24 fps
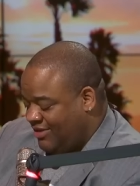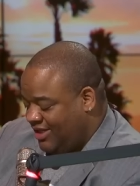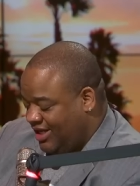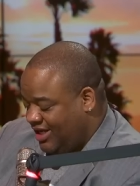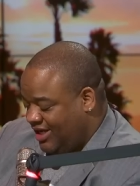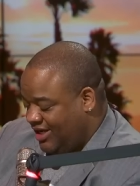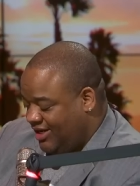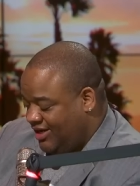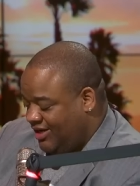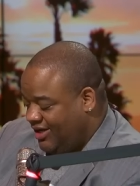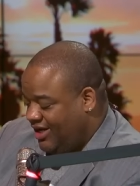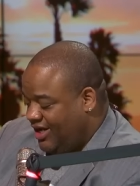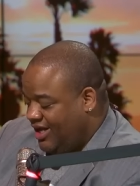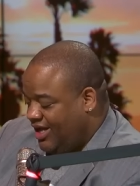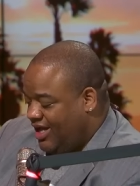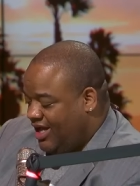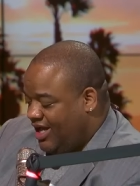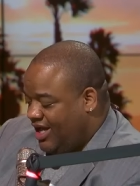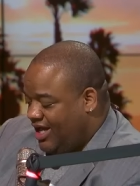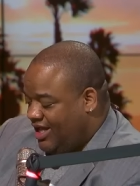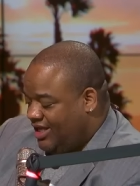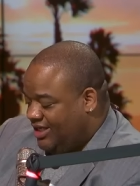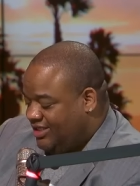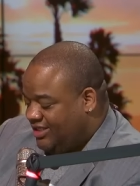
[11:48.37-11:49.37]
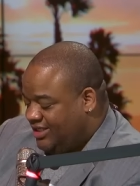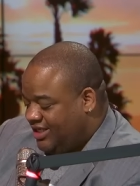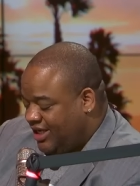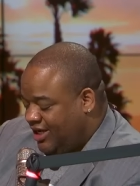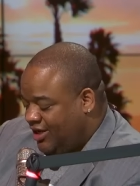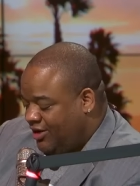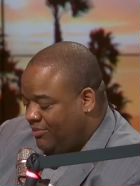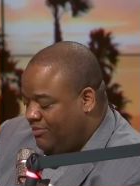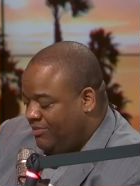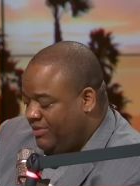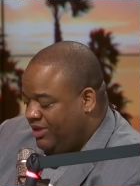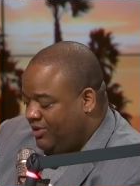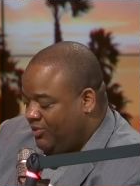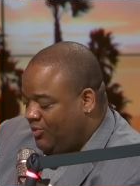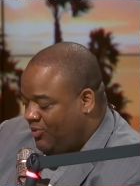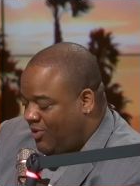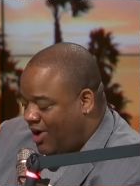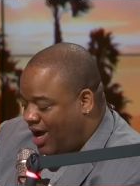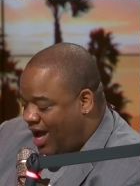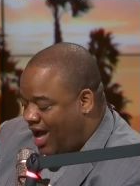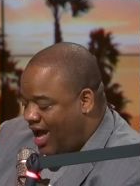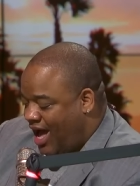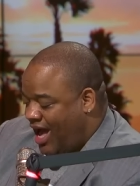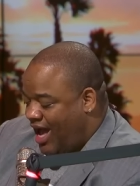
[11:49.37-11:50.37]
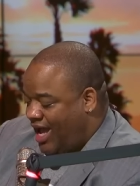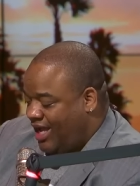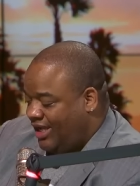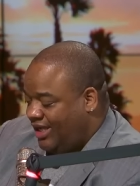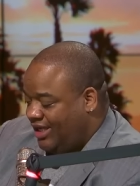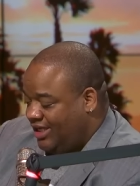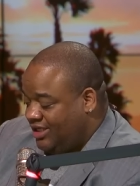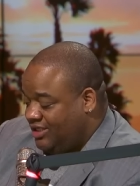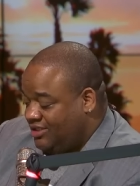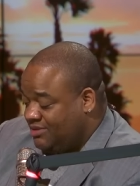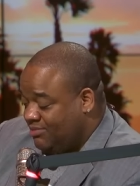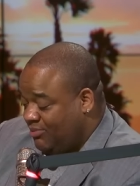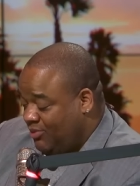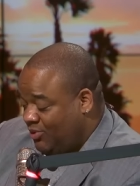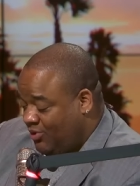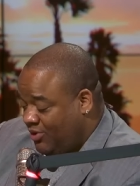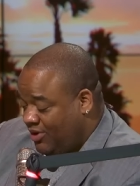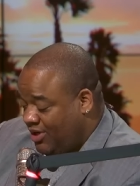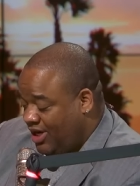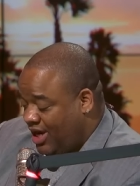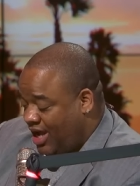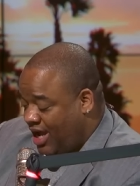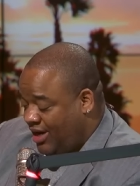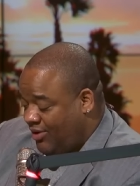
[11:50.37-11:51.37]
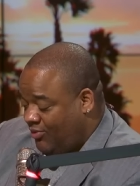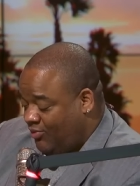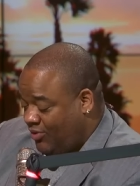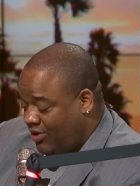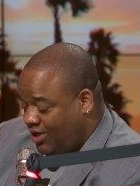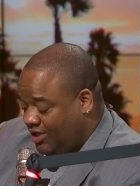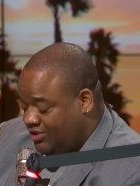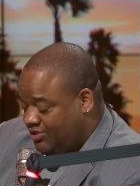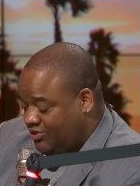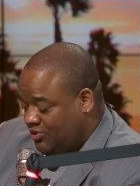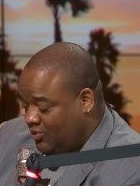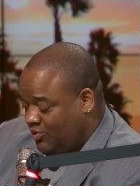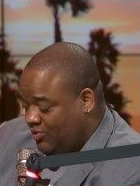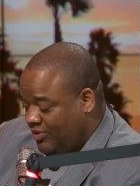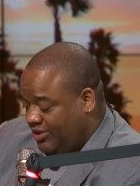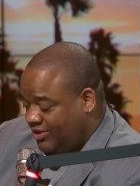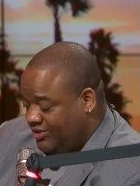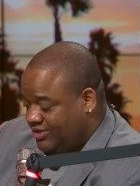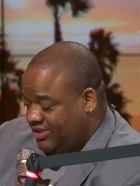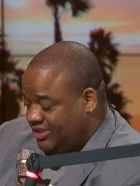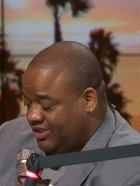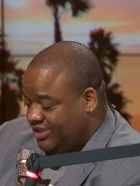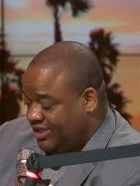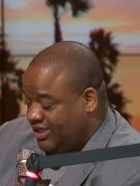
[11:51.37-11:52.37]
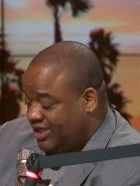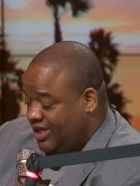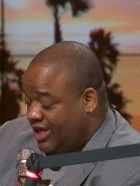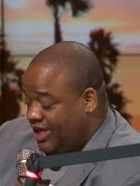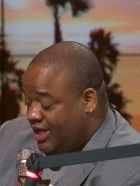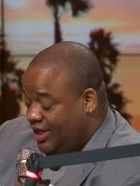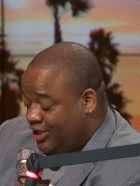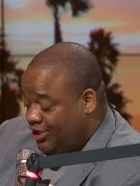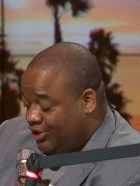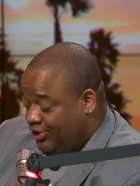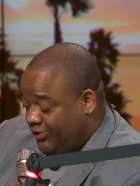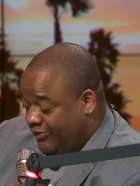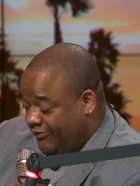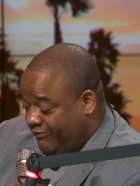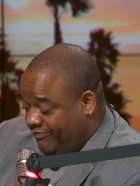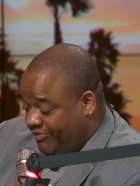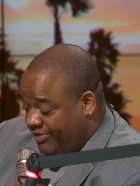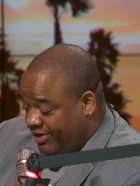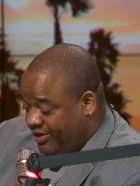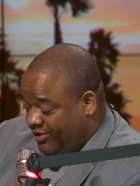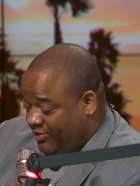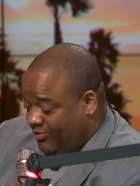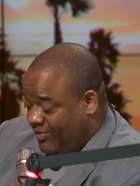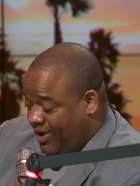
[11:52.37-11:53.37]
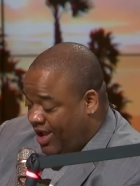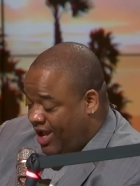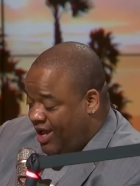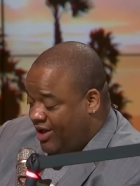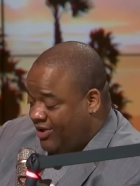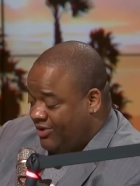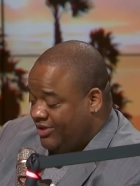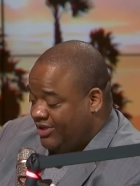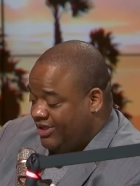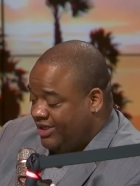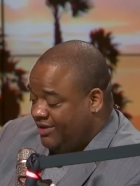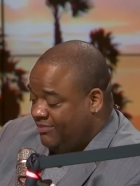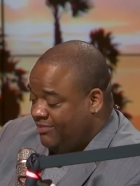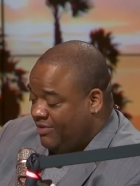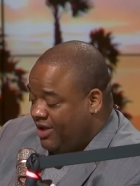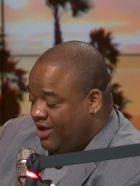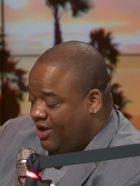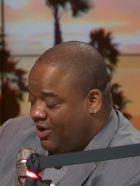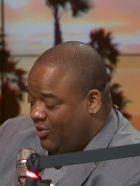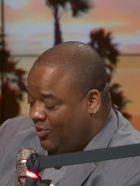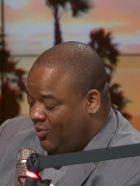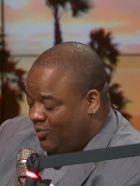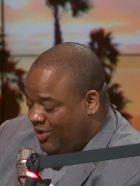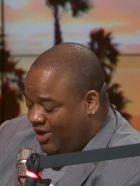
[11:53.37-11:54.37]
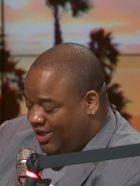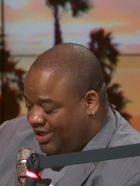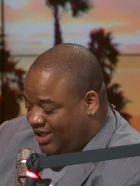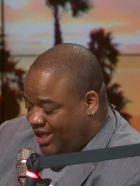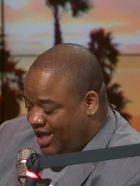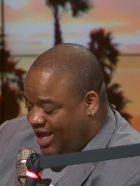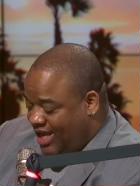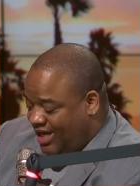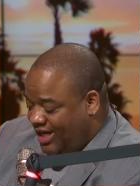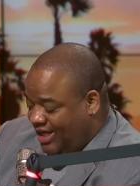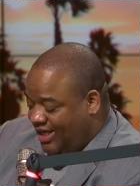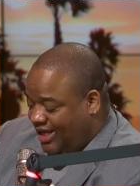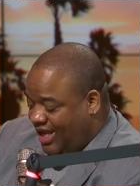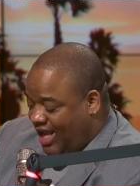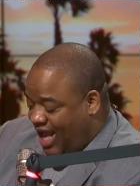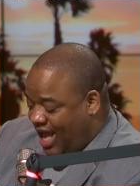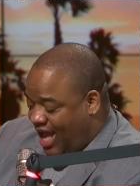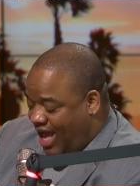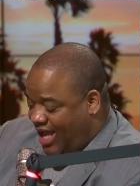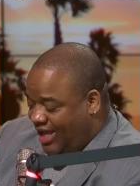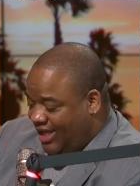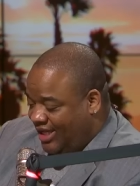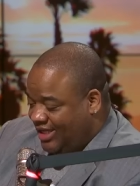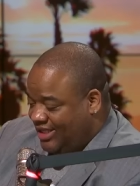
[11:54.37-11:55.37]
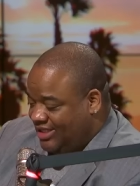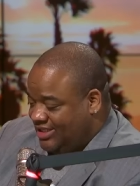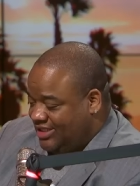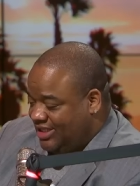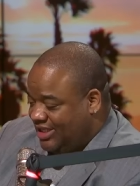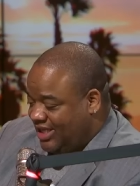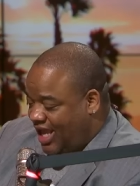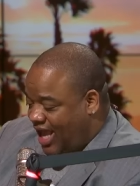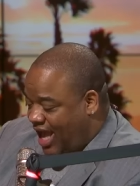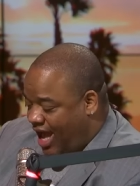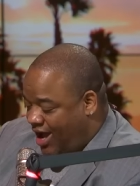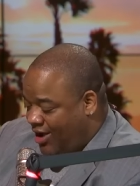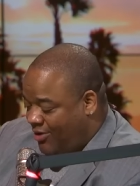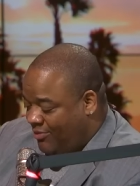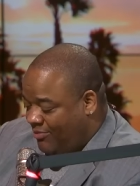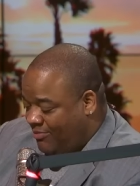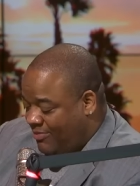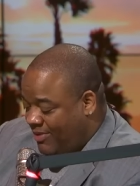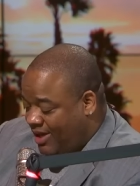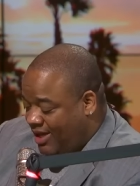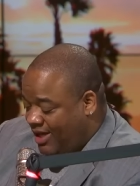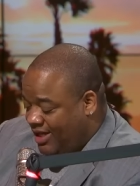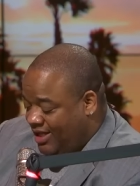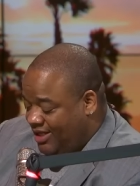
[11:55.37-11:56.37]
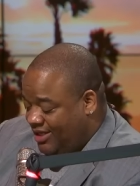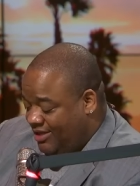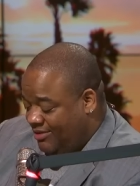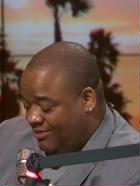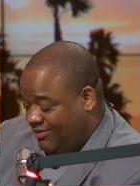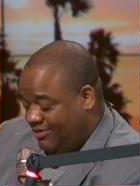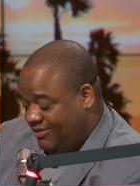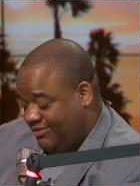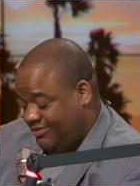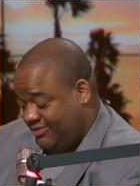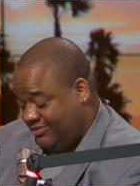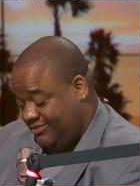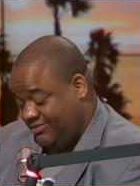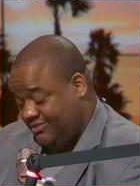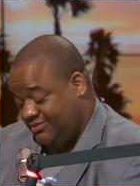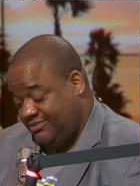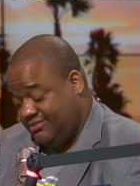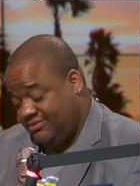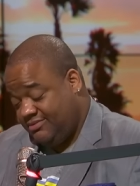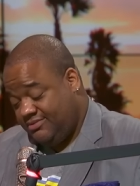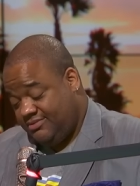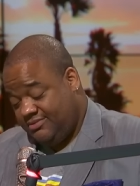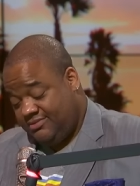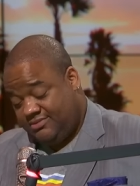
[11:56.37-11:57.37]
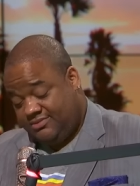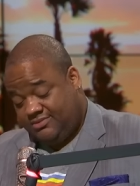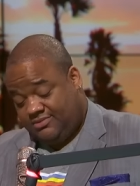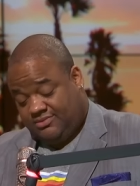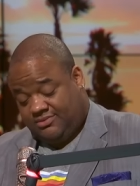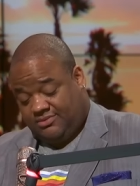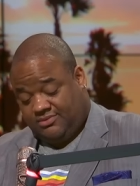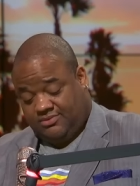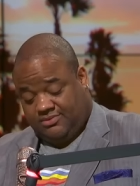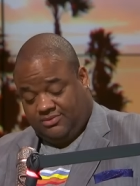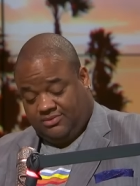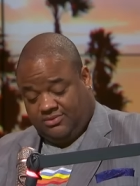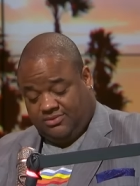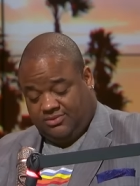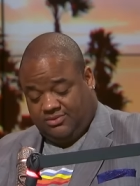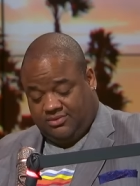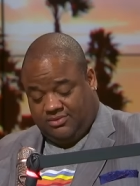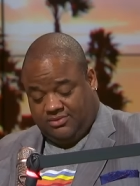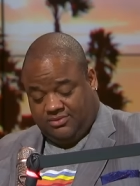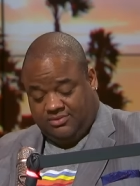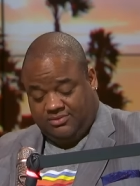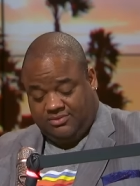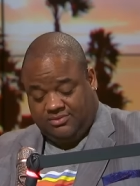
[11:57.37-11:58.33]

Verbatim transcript: there tell me why he's more like Russell Wilson. You've been around him. What kind of guy is he? How? But this this, this guy's not a prima donna,